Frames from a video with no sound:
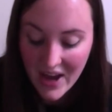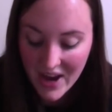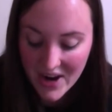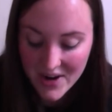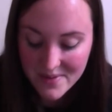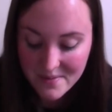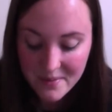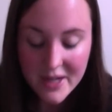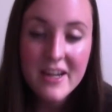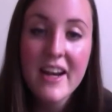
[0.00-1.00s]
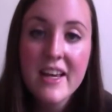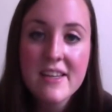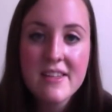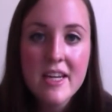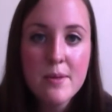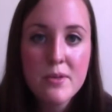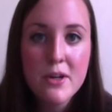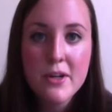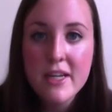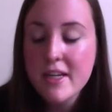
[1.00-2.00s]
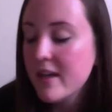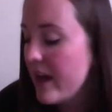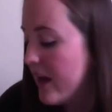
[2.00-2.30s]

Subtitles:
But in any case, I keep 30.